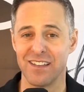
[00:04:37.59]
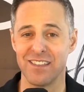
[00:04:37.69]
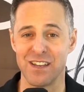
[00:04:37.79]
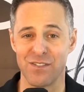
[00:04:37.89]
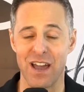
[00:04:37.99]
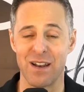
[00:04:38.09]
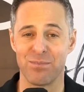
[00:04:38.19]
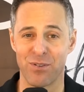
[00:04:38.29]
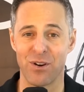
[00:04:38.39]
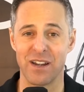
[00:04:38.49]
then you've got a
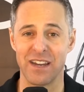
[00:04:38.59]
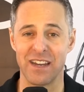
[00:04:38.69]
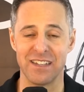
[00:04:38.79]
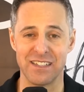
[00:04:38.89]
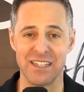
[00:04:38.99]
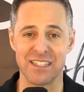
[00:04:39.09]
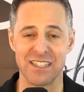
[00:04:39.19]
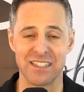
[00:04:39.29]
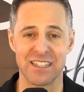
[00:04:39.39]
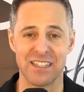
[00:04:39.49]
pretty
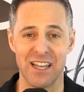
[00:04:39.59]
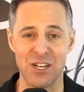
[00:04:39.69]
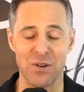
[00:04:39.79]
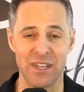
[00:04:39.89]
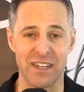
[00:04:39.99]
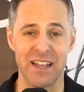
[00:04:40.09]
decent annuity.